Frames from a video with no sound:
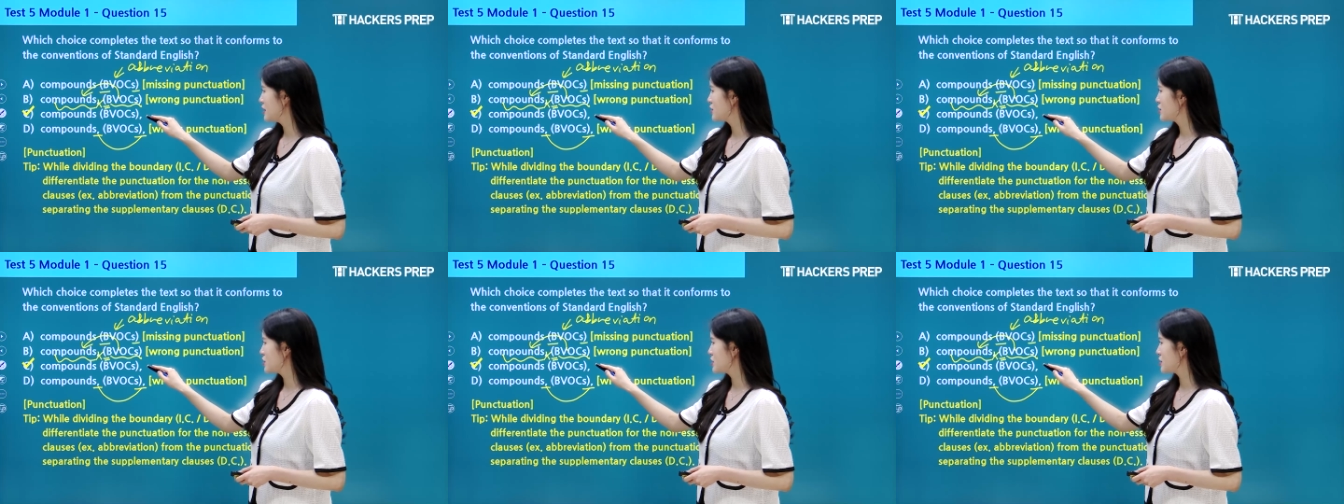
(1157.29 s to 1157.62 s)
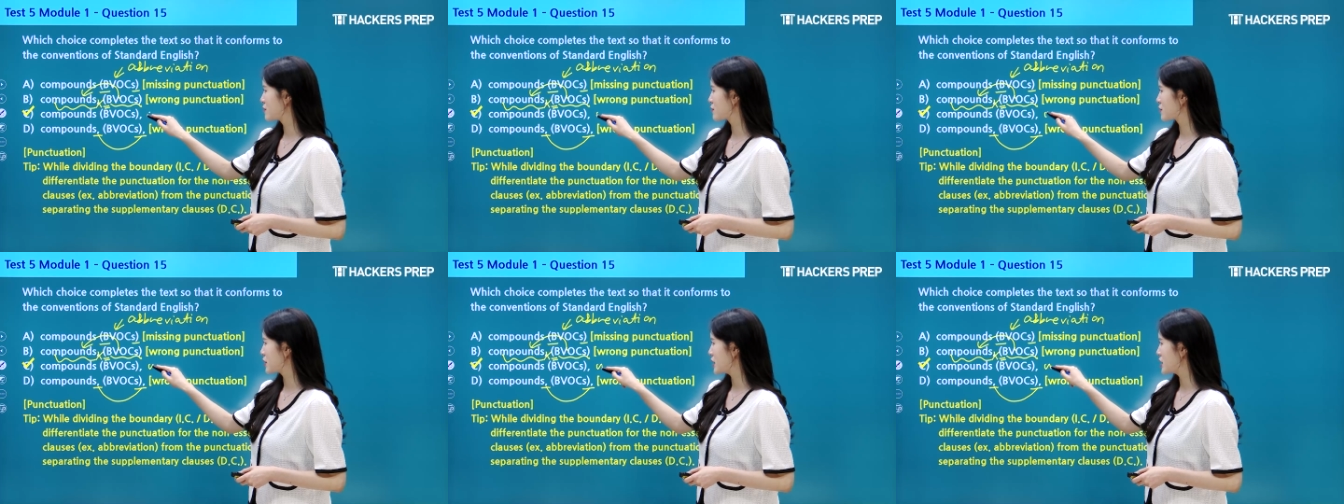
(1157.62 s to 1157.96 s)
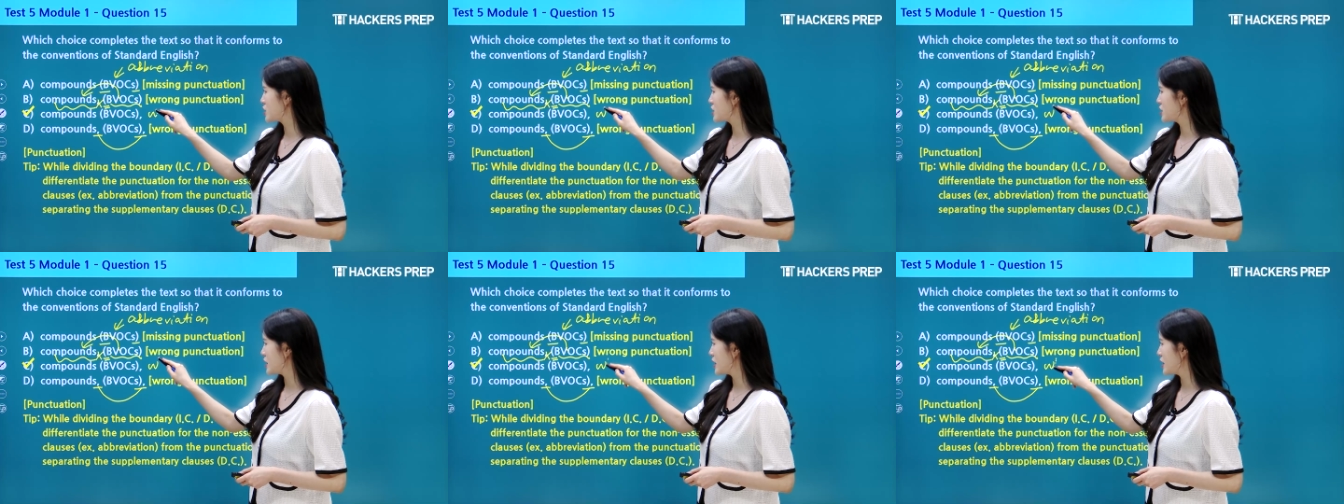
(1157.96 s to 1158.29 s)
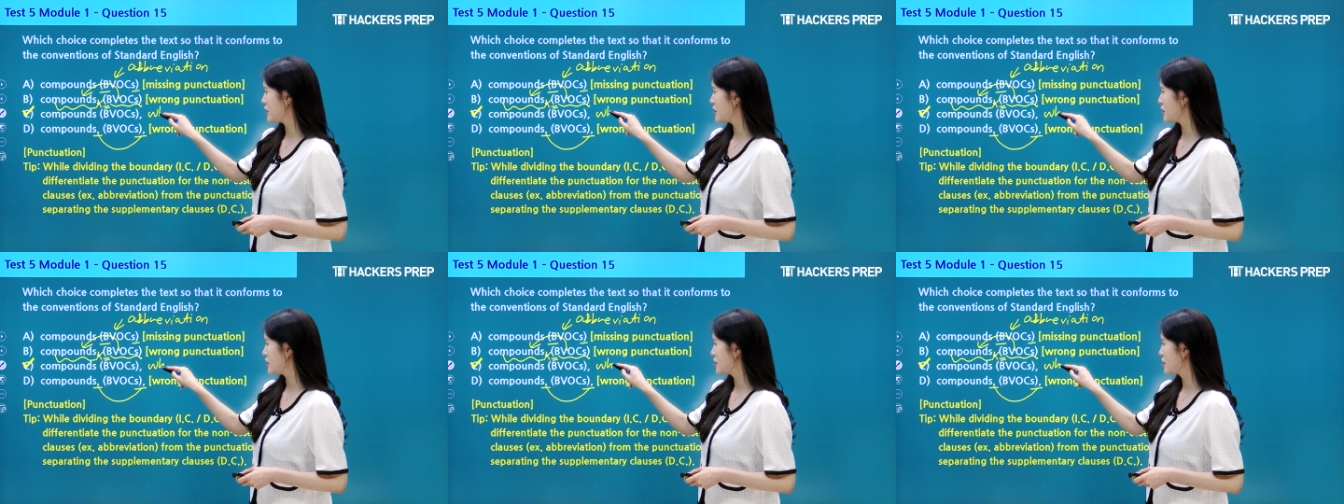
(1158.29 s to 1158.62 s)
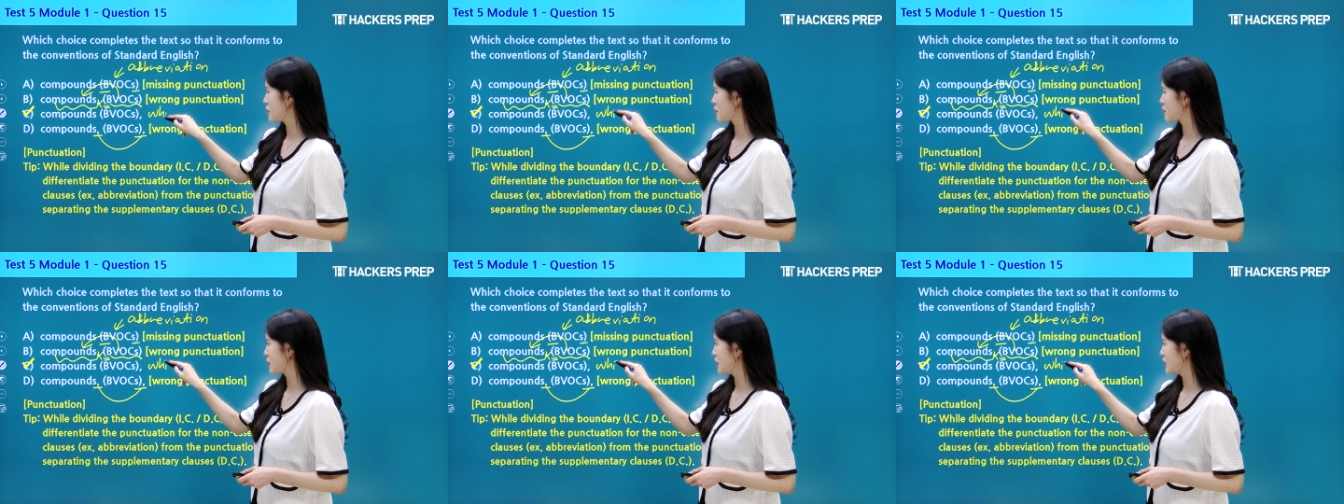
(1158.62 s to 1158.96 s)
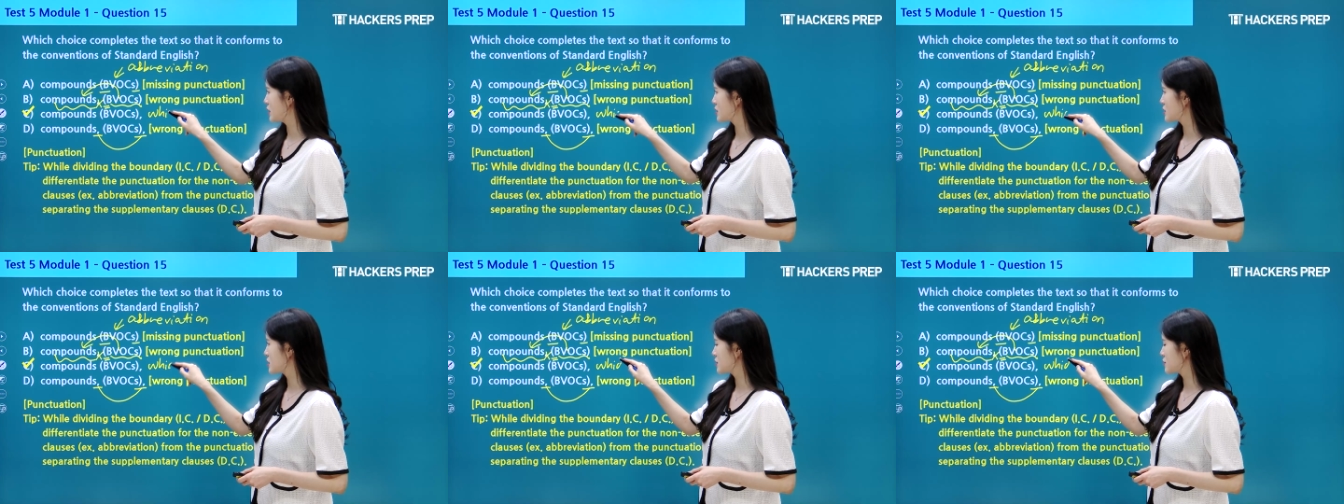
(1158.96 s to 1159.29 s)
to differentiate the
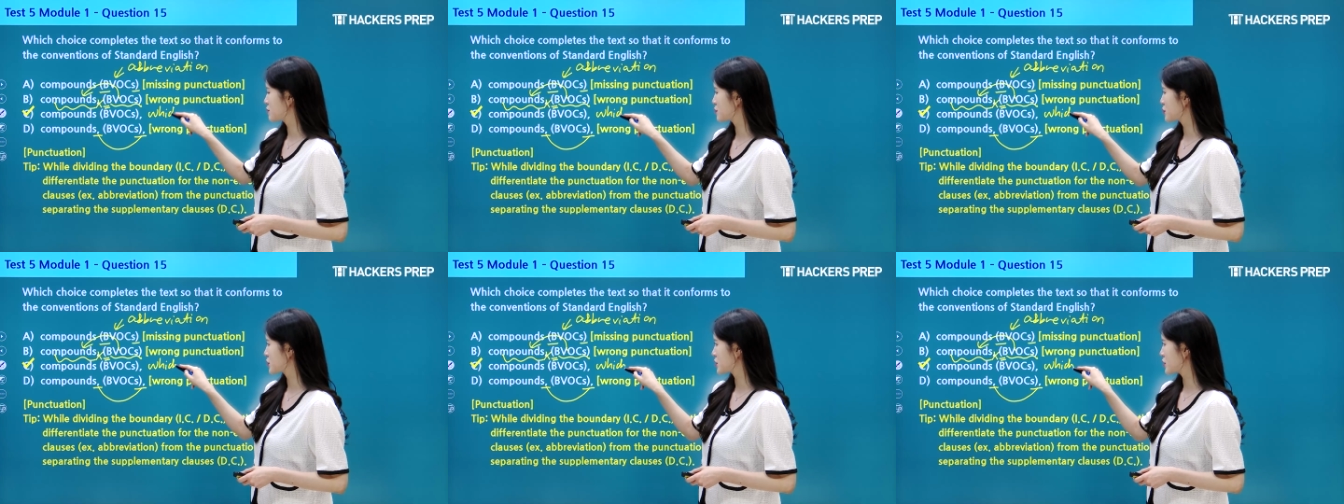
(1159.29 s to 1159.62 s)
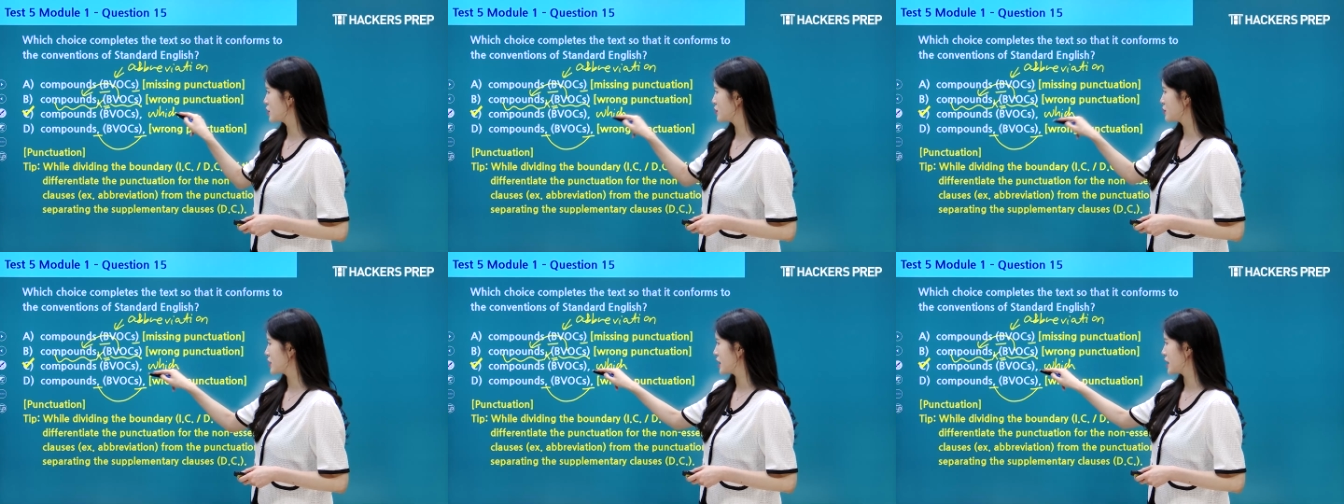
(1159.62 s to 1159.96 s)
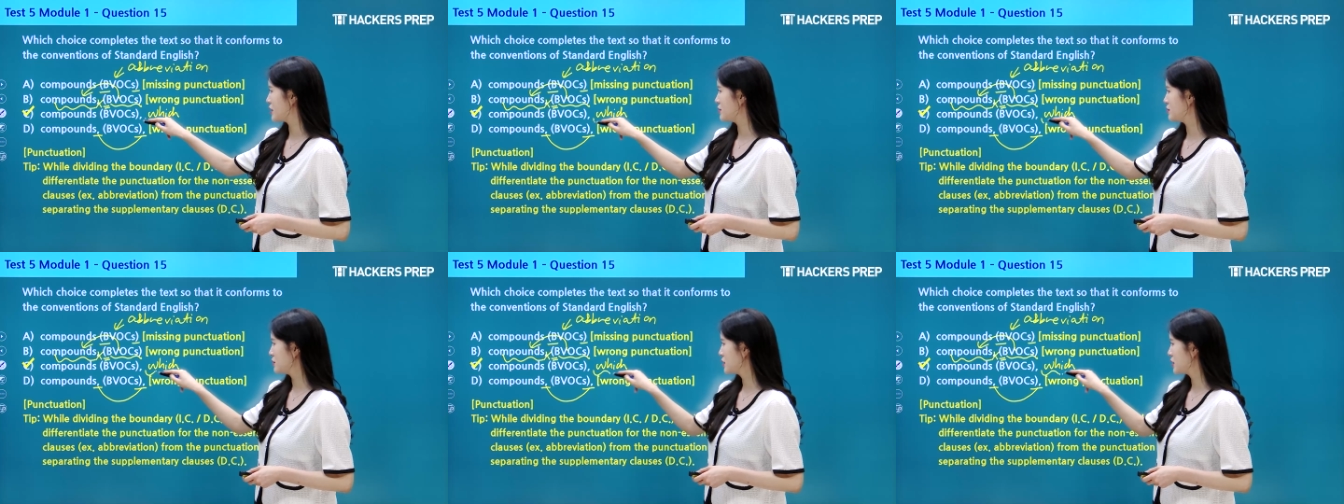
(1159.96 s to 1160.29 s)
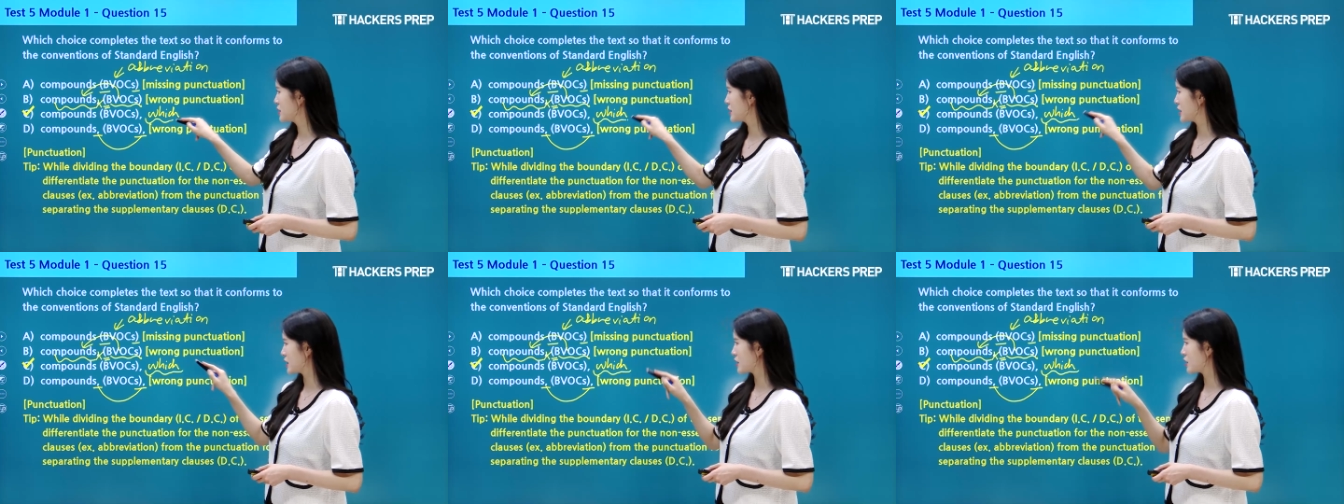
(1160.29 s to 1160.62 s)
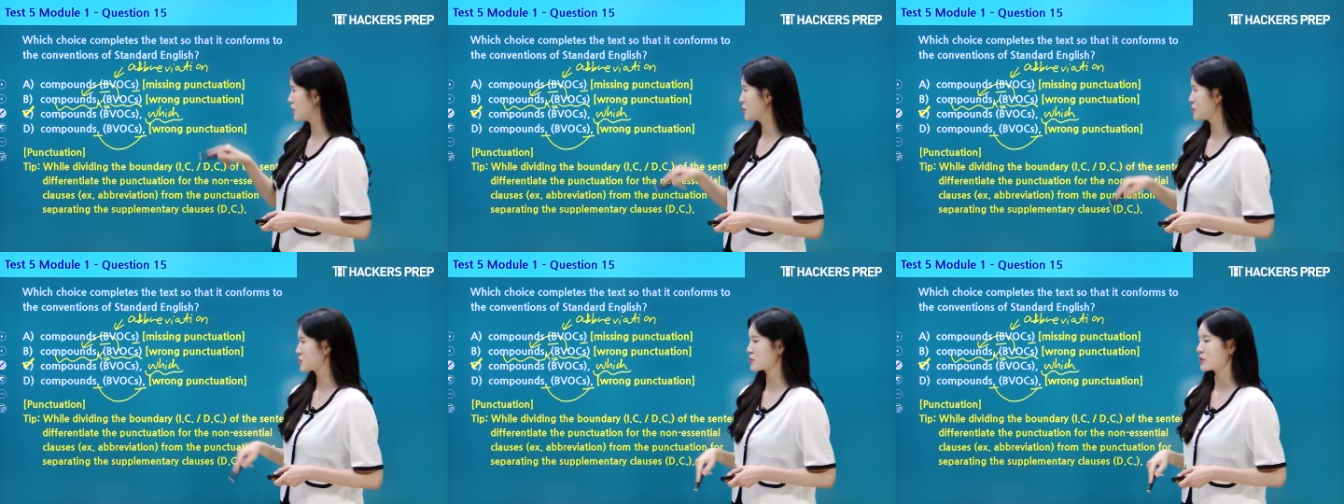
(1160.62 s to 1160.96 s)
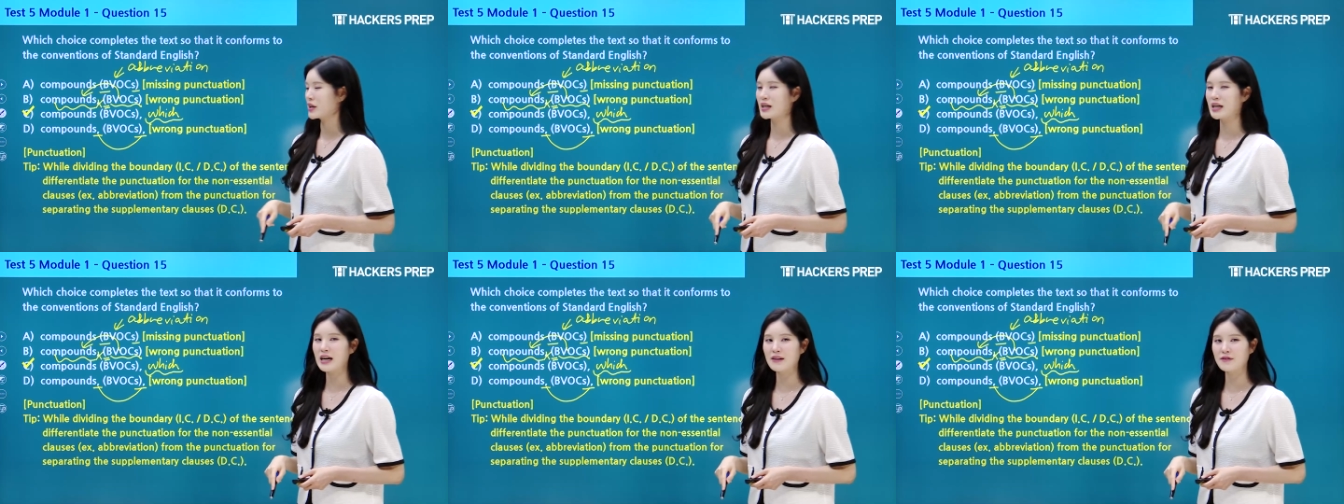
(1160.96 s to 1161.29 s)
relative pronoun that comes
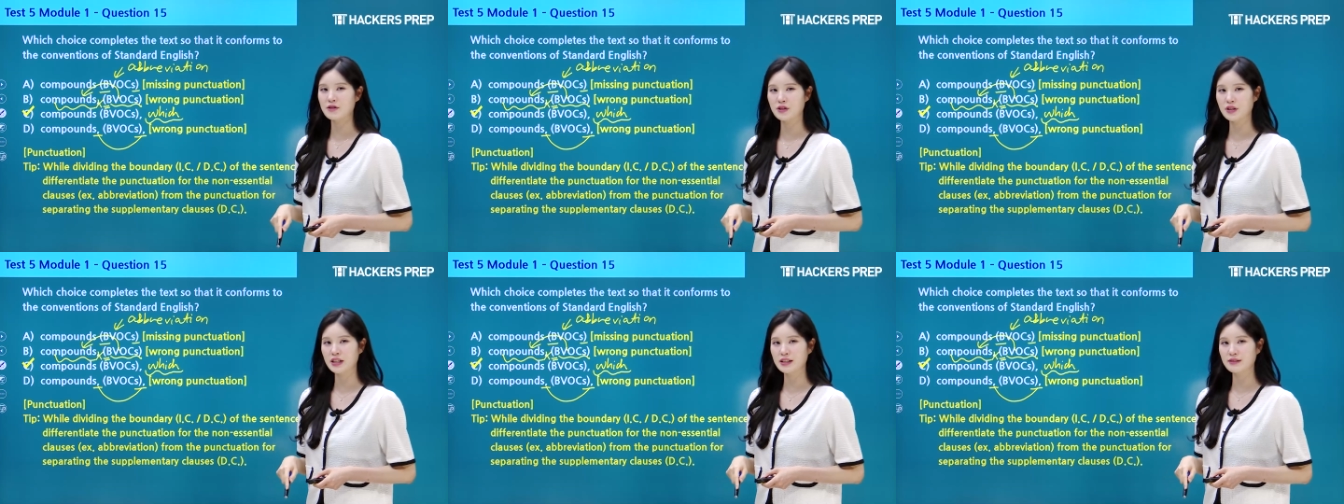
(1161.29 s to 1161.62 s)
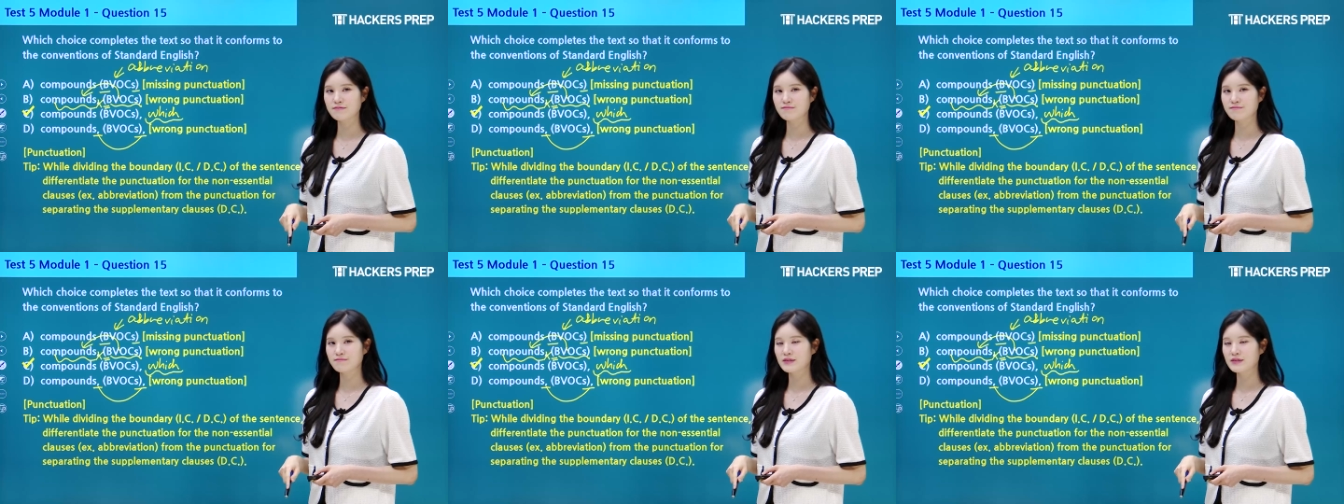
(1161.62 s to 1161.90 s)
right after it.